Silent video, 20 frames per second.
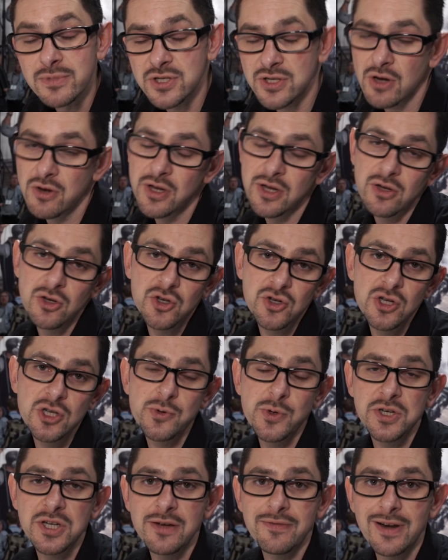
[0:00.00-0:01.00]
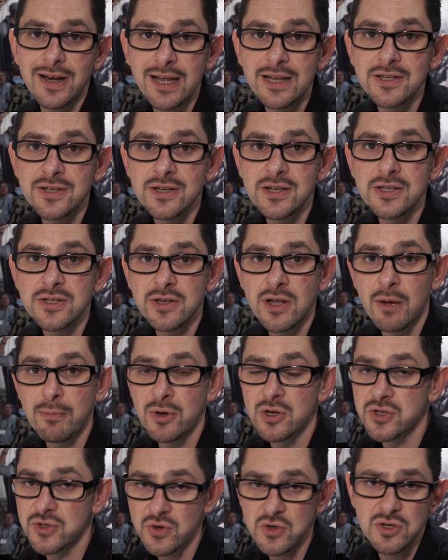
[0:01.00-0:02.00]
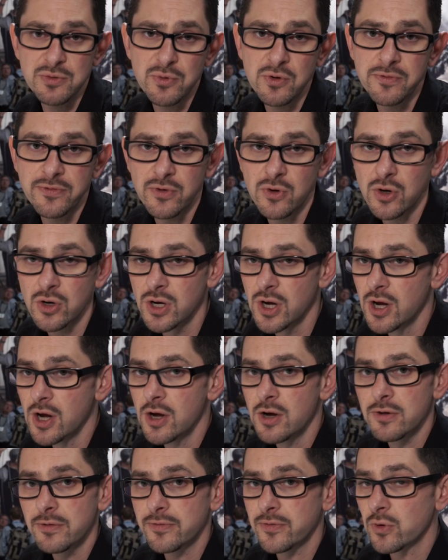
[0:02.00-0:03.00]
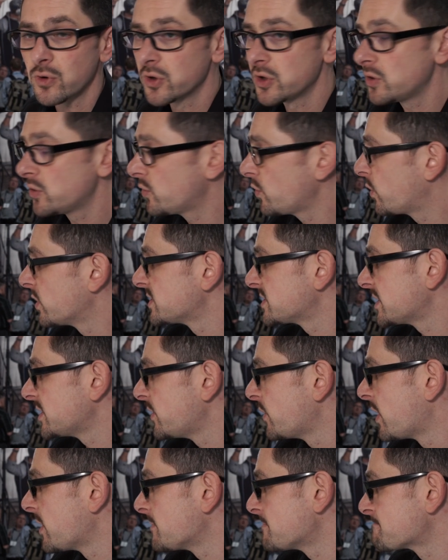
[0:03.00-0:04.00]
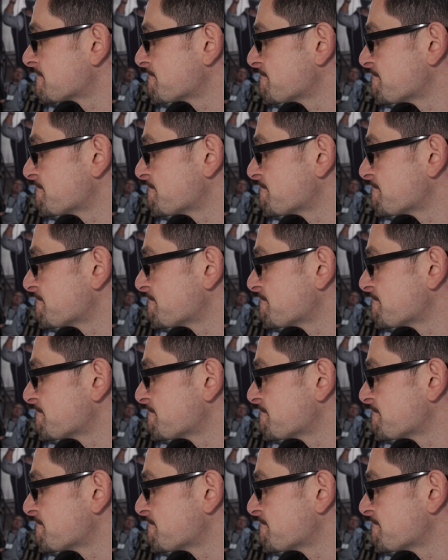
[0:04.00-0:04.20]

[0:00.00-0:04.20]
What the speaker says: so you can choose whichever lenses are most suitable for the ones that you own.